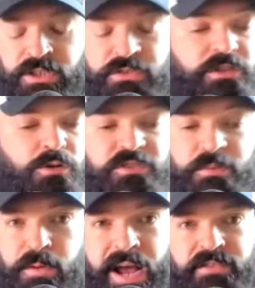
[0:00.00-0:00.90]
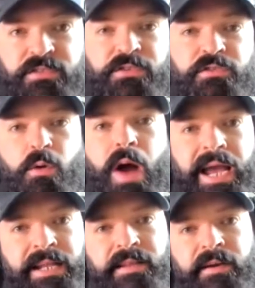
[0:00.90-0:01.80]
There's no surprises. There's no
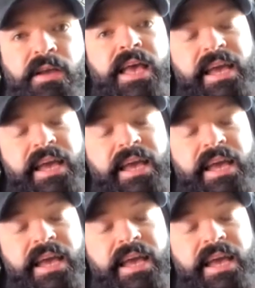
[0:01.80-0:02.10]
hiding there.